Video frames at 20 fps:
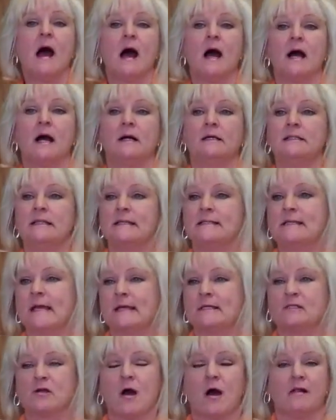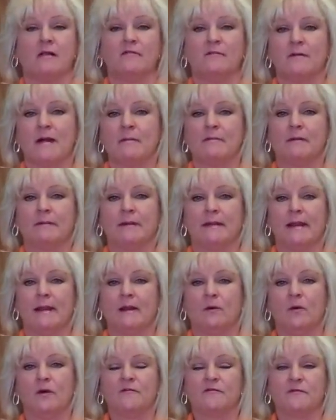Uh, it takes all of probably
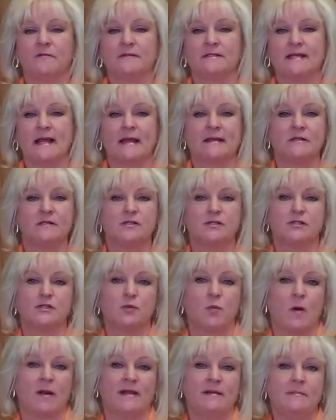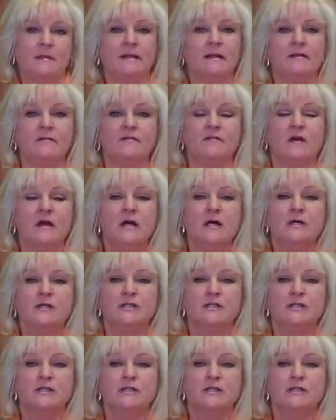anywhere from ten to twenty minutes,